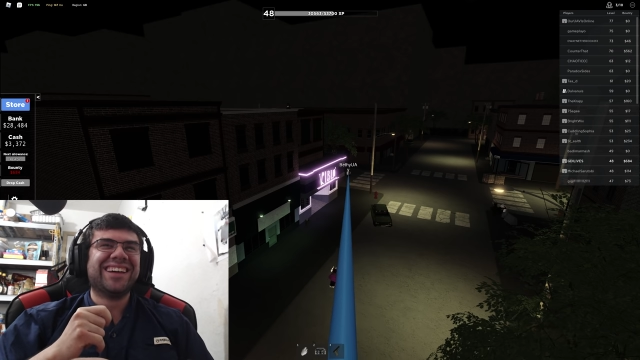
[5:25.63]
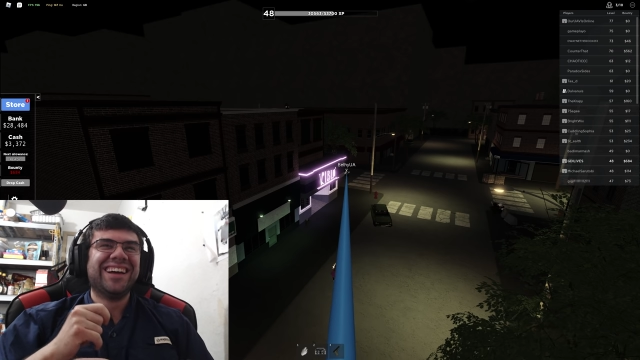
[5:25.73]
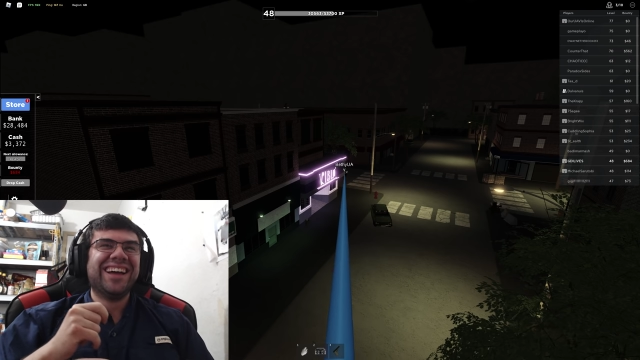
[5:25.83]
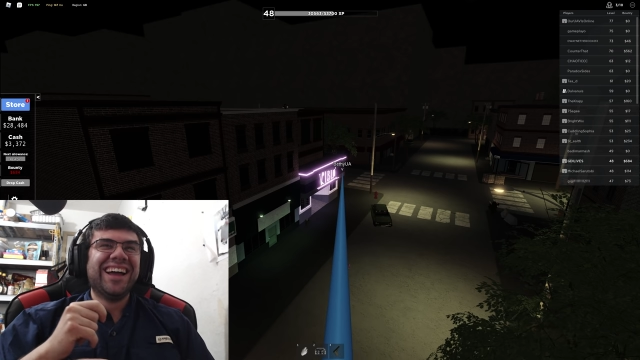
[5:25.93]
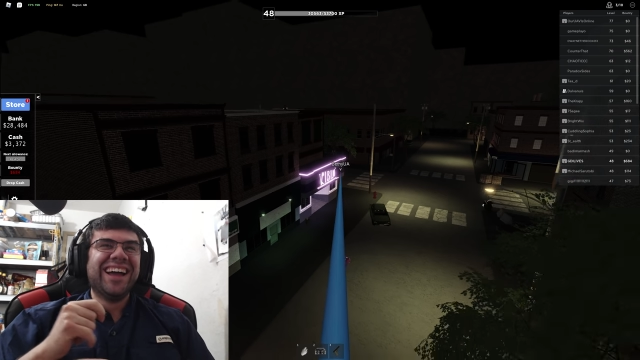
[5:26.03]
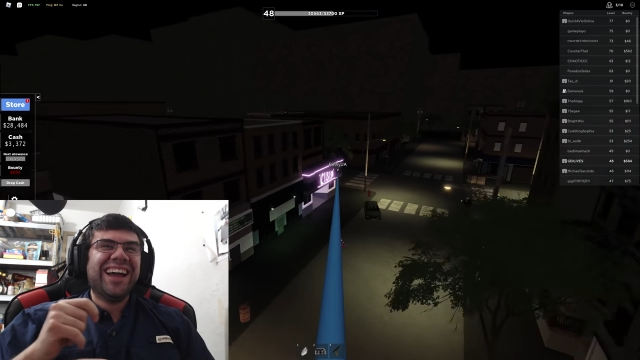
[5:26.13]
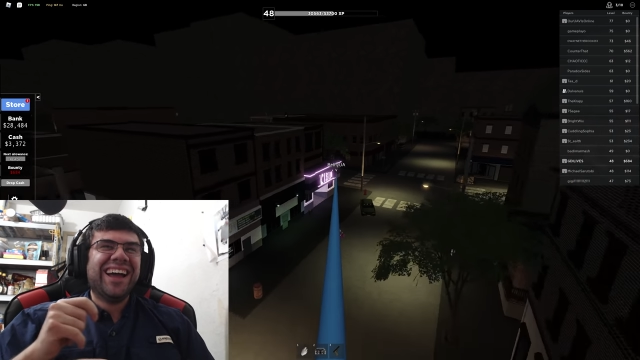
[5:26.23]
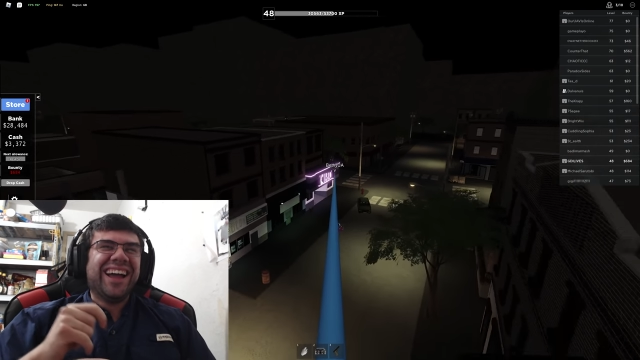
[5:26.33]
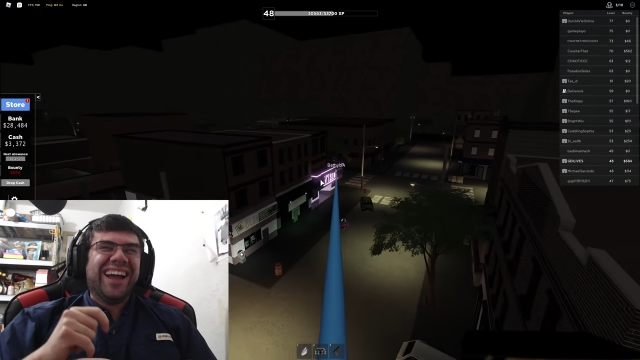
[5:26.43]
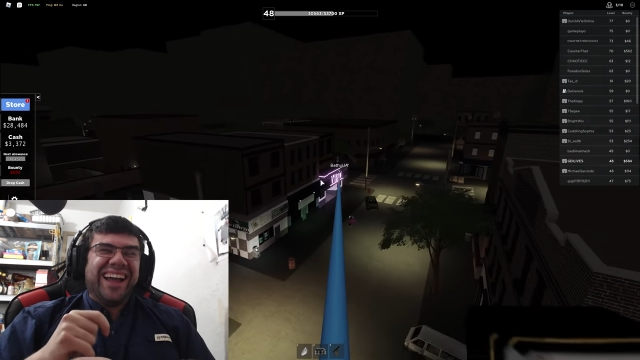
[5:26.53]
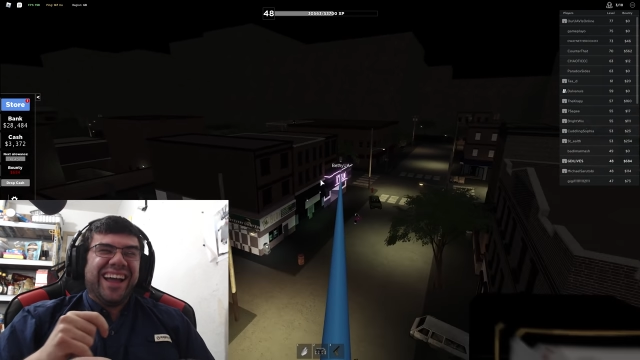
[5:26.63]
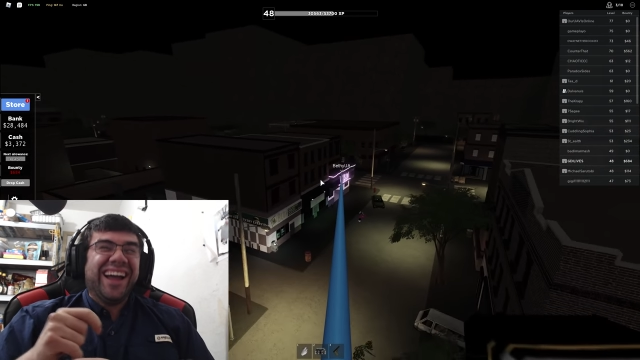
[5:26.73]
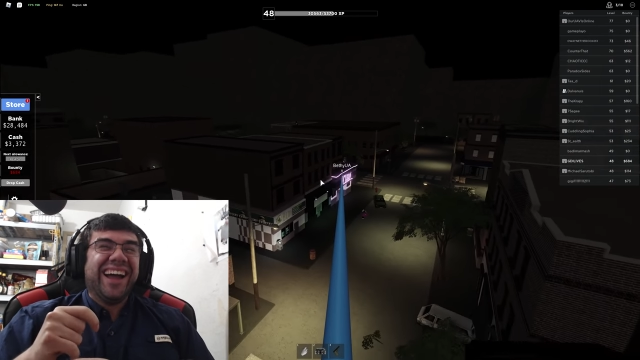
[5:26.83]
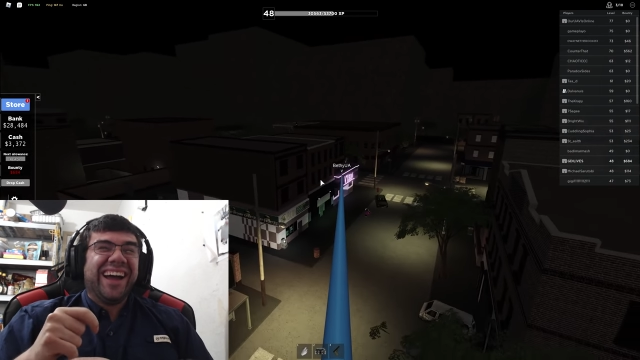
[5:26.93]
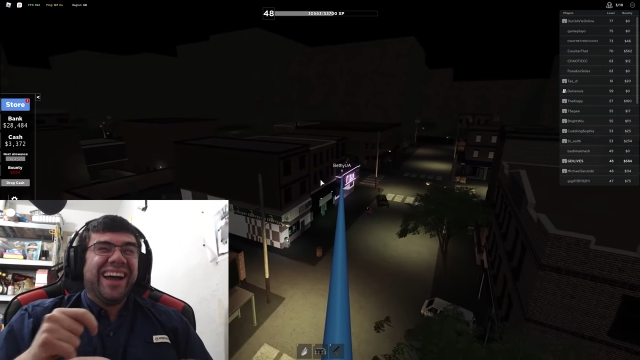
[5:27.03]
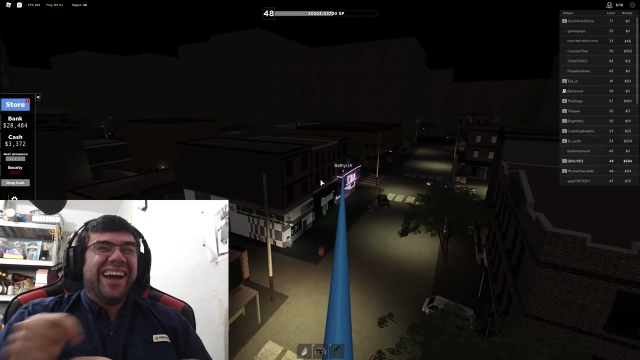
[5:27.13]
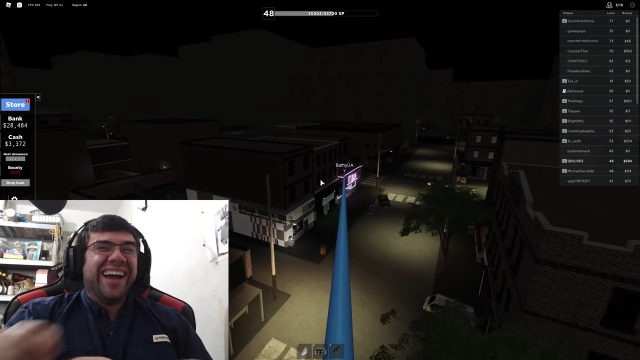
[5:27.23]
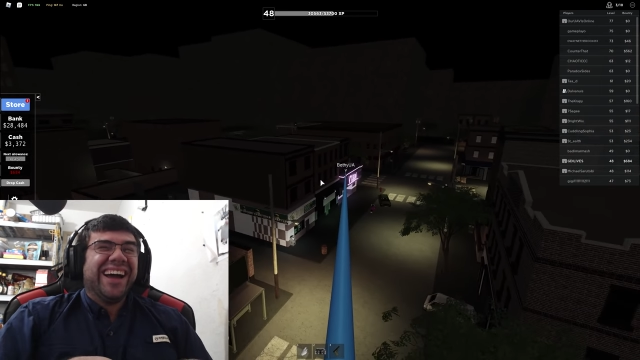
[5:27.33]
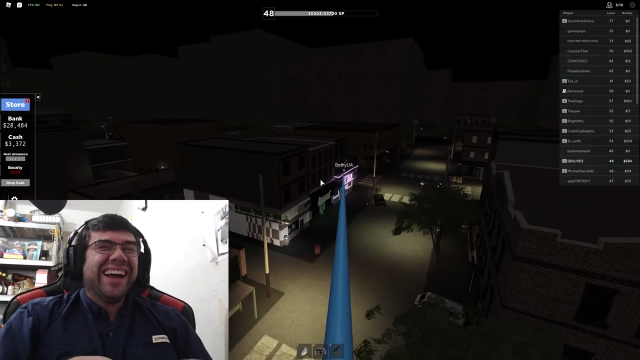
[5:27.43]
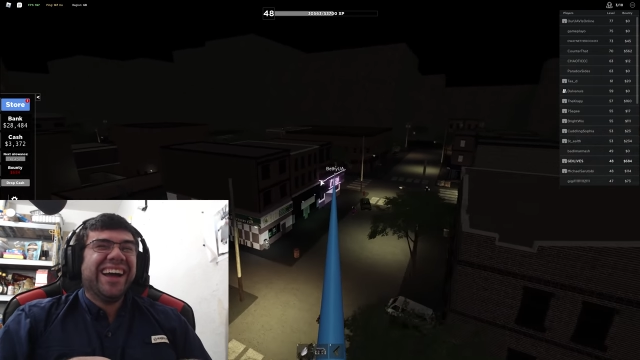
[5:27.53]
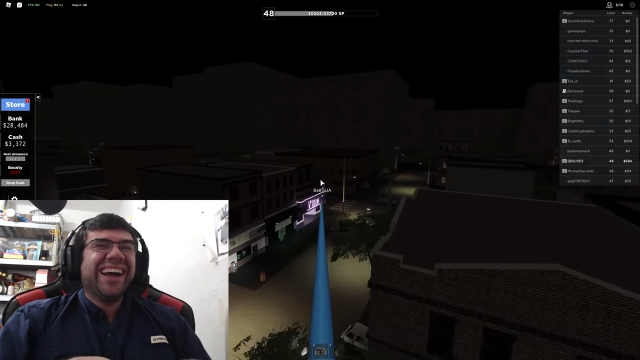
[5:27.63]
(no one is talking)